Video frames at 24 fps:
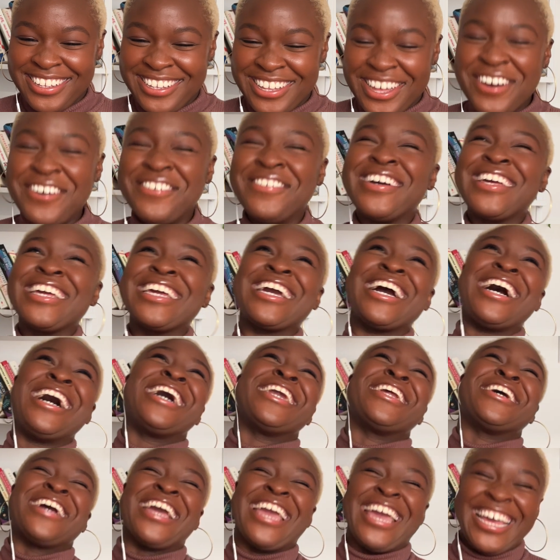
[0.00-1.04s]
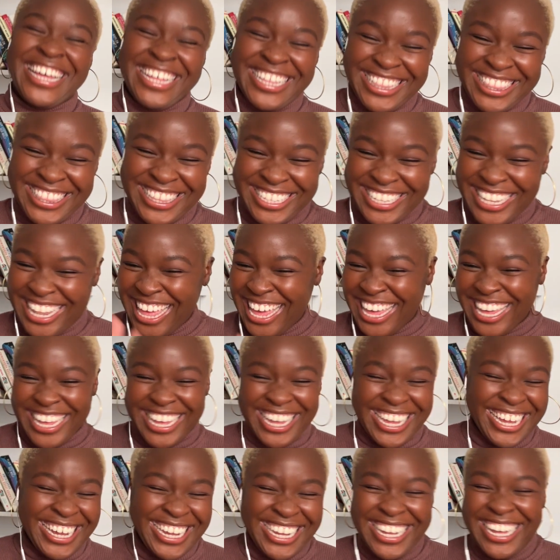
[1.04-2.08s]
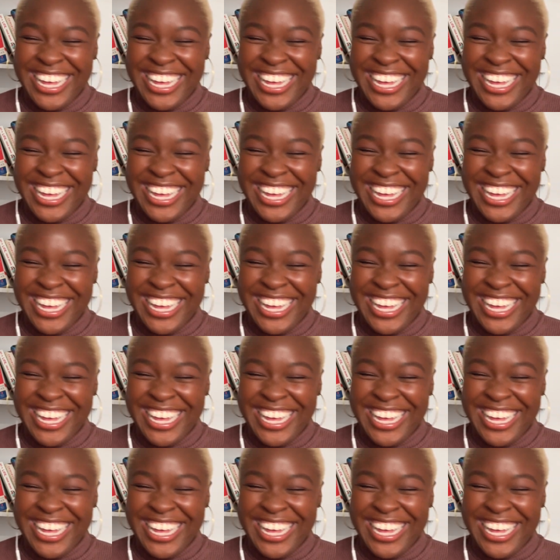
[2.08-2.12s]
Oh my God, okay, the like